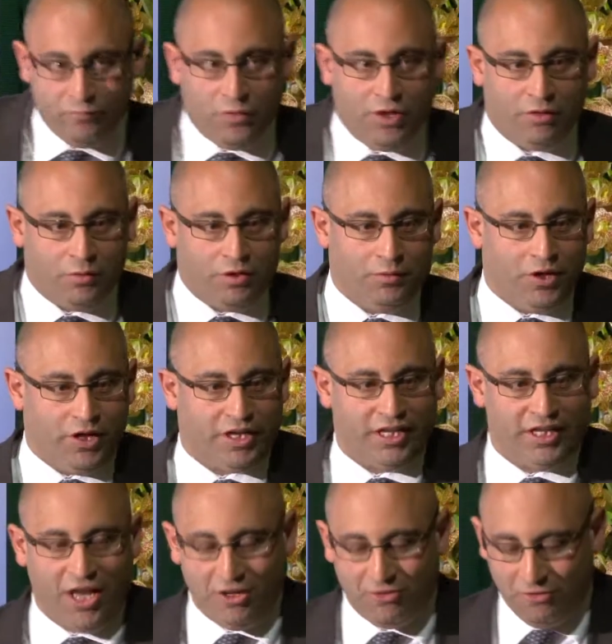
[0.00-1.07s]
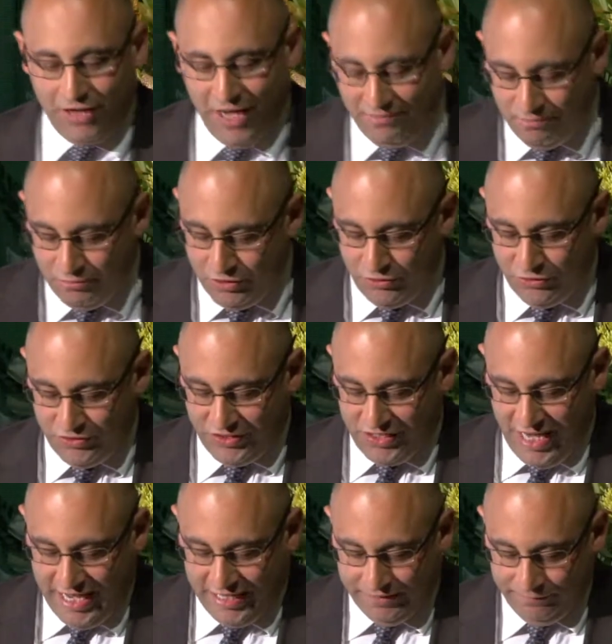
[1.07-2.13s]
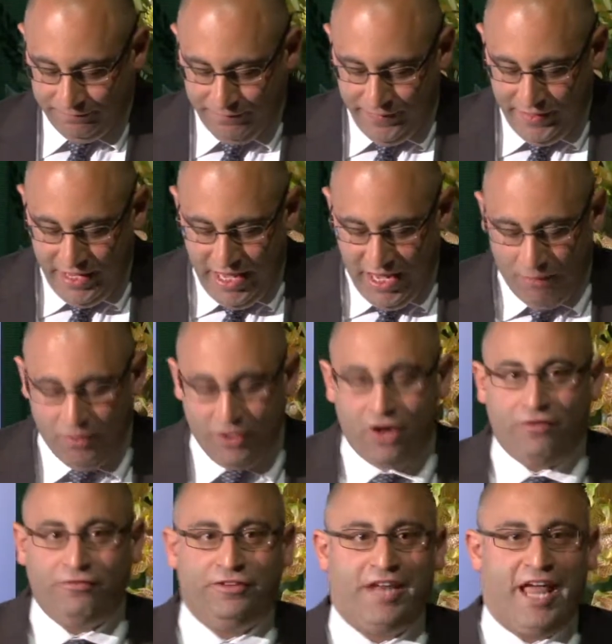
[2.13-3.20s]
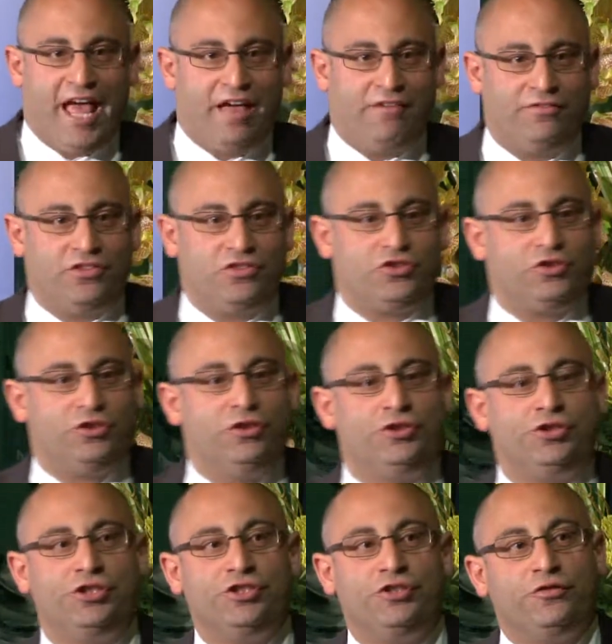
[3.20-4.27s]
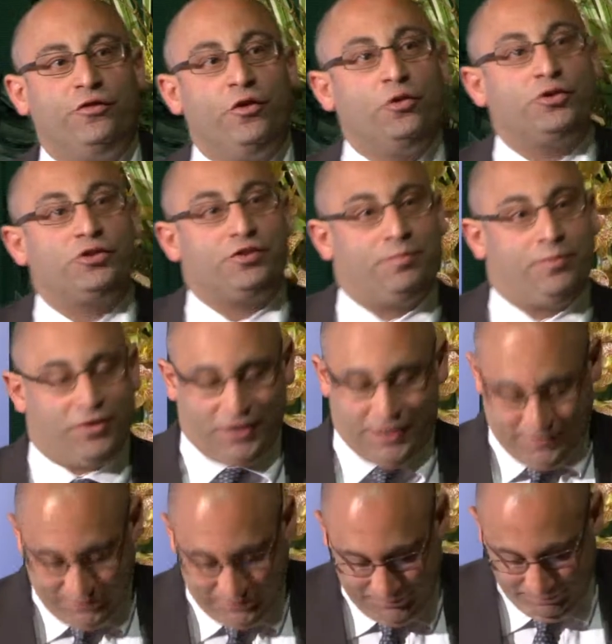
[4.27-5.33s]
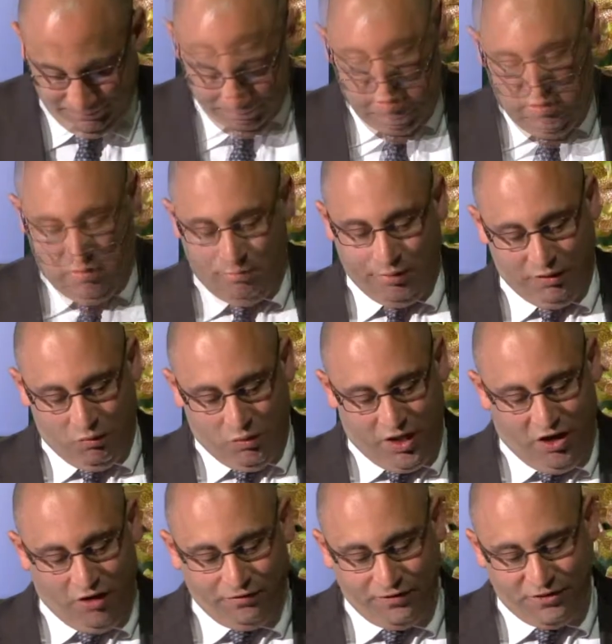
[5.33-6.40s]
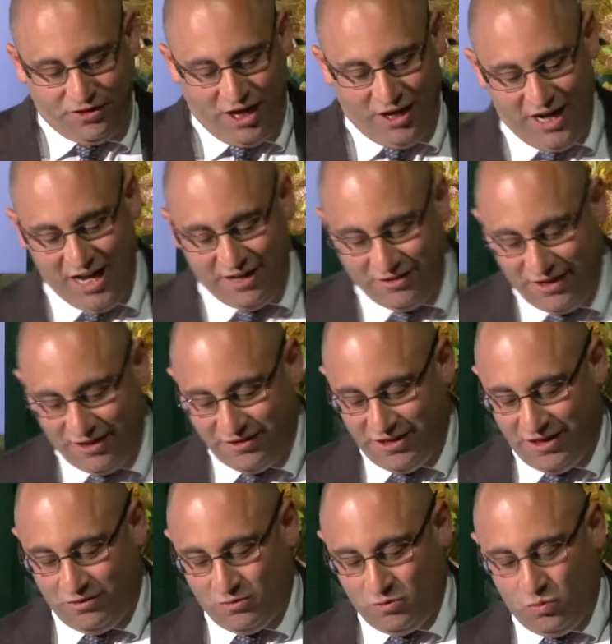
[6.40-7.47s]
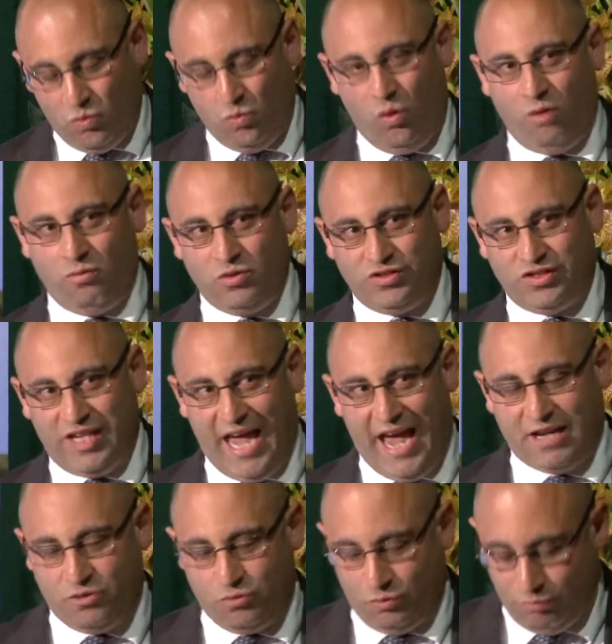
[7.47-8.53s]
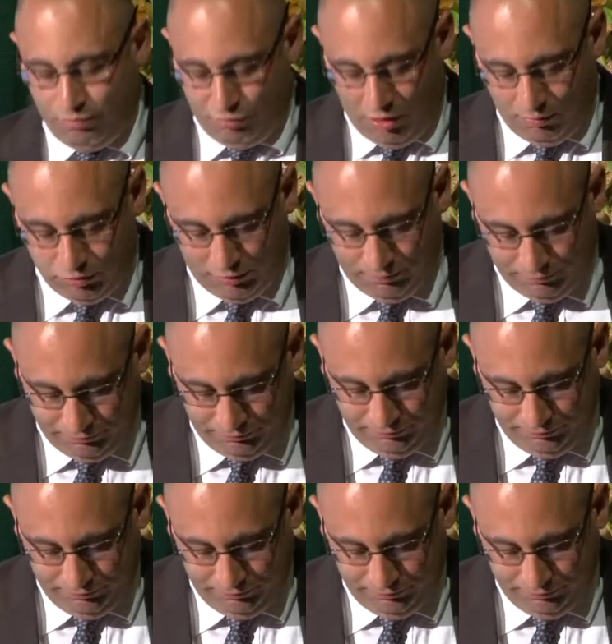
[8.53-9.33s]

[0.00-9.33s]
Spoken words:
whether we work in local government or state, and we often have solutions forced upon us. But we often don't ask ourselves, what was the actual problem?